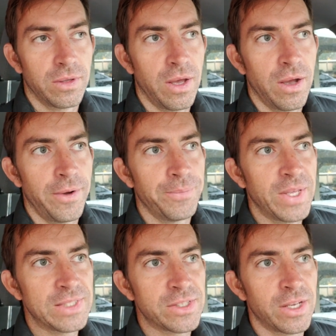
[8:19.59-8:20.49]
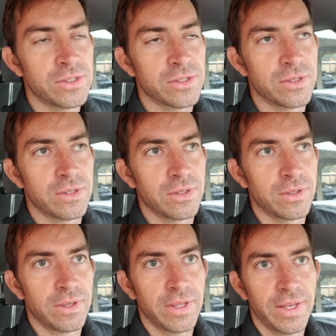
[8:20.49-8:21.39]
He says,
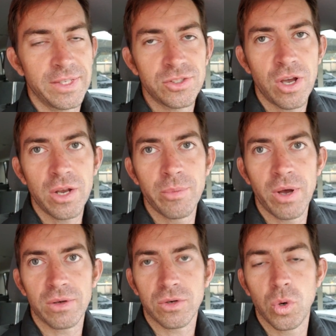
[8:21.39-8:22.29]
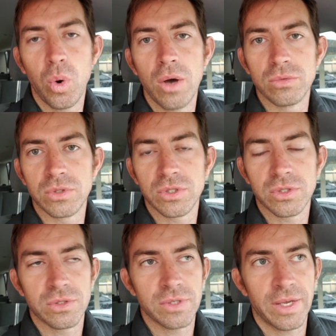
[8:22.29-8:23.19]
he's talking about
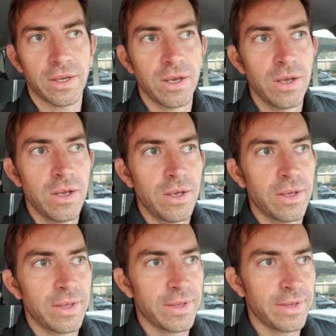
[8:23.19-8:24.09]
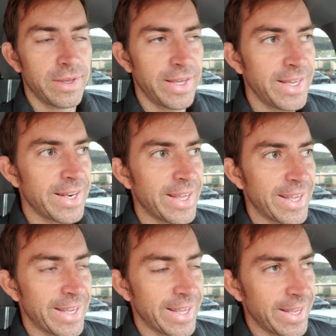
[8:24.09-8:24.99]
quotes, like, it
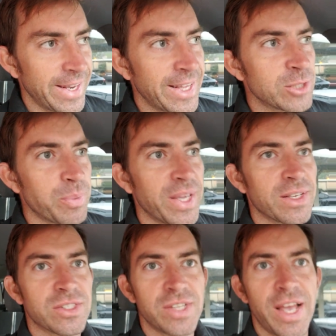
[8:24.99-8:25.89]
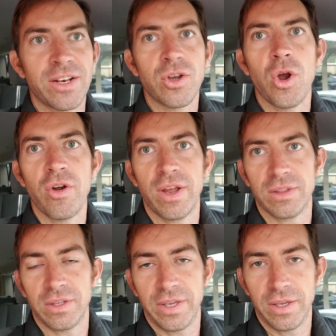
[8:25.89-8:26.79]
is being said
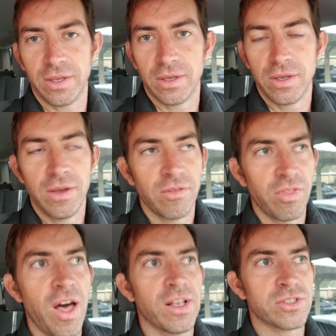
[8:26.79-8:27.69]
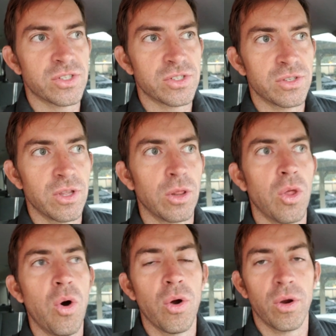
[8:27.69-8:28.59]
currently, thus the
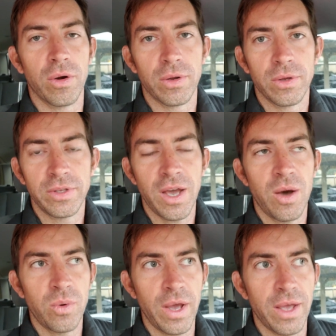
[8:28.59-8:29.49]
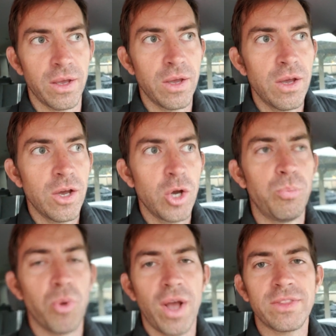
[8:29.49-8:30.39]
Lord, Yahweh, who
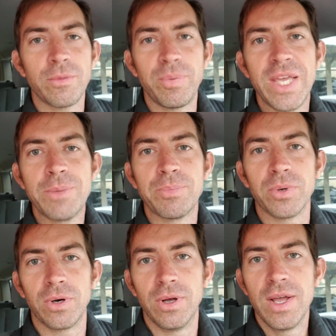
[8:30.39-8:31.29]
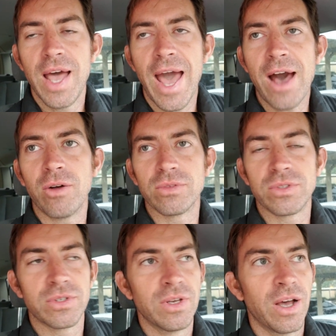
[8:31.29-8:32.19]
brought the people
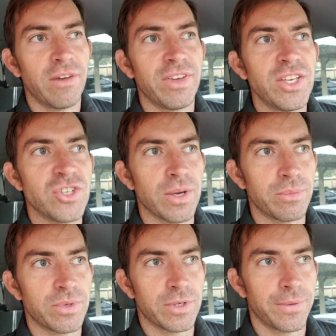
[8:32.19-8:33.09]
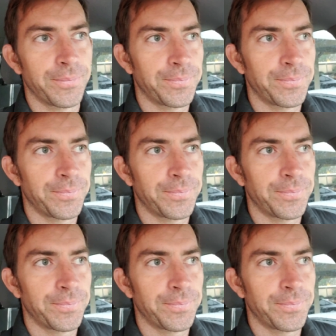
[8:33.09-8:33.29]
out of Egypt.